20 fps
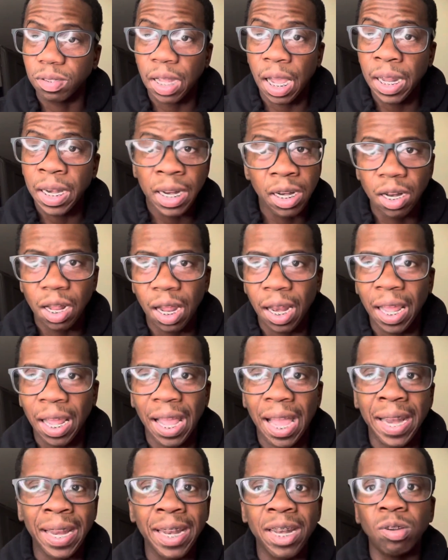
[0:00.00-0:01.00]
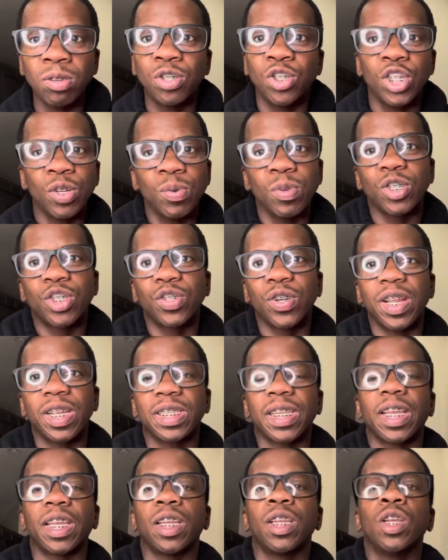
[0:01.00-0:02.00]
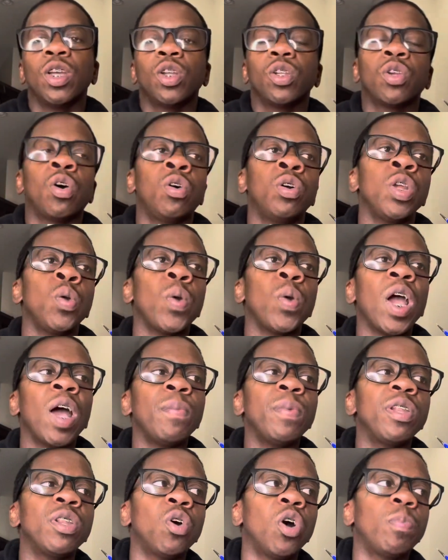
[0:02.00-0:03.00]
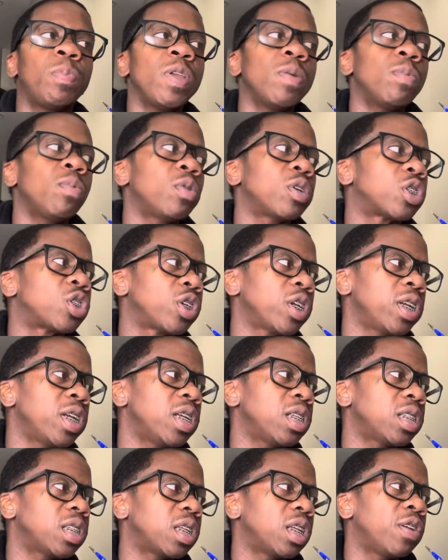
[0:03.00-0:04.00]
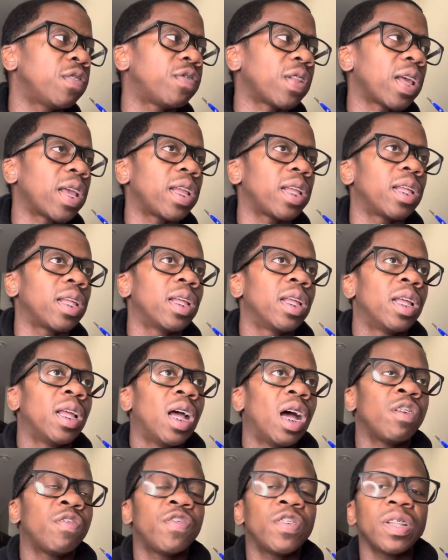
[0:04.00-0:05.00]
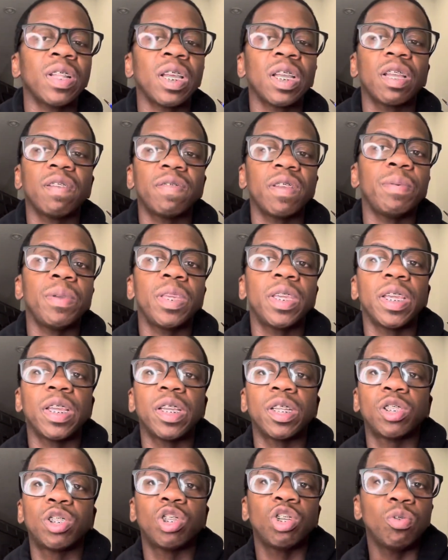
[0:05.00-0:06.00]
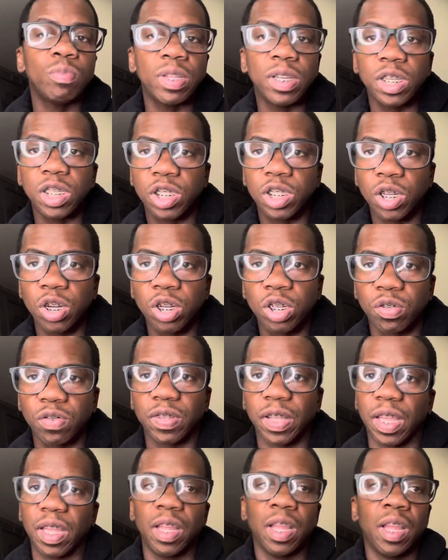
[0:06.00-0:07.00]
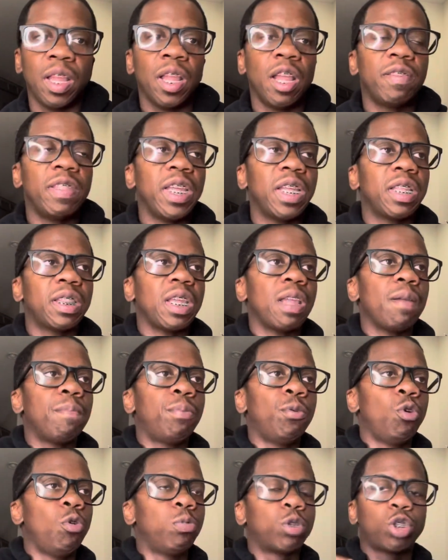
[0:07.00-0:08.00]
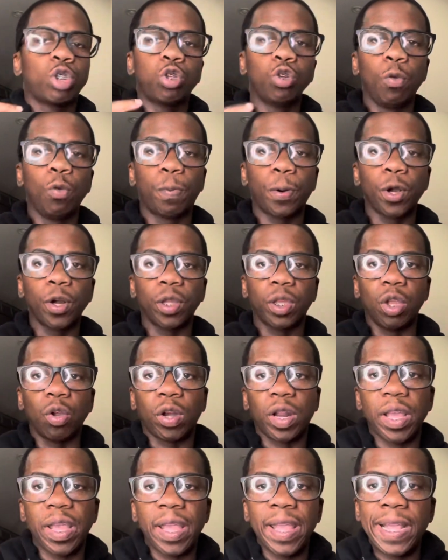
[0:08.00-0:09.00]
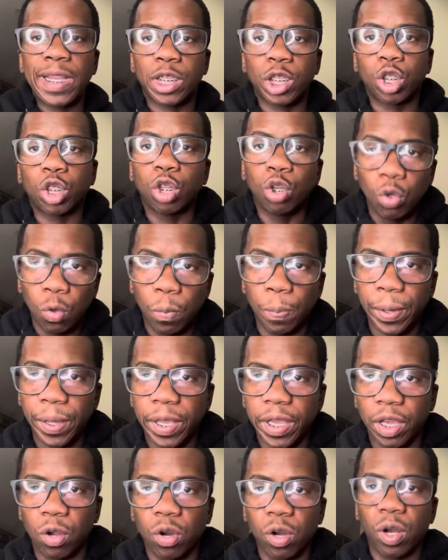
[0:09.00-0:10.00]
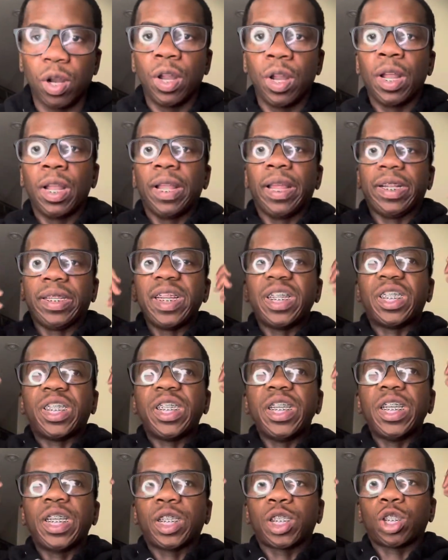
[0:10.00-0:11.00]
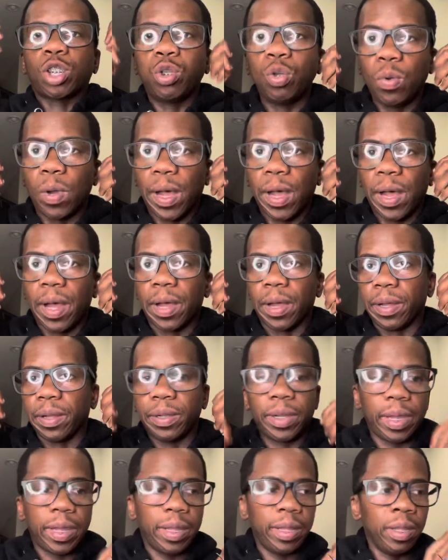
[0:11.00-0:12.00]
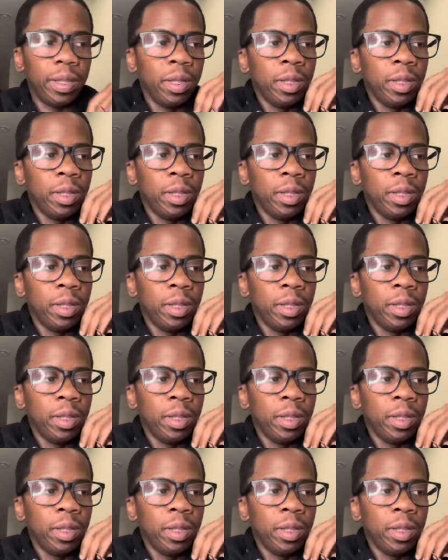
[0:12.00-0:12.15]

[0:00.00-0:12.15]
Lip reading: didn't know she was trans. Like, the only way I be knowing people is trans if, like, I feel like if they be getting too many surgeries, like if they get their boobs too perky or their ass too big or like their cheeks too high, like.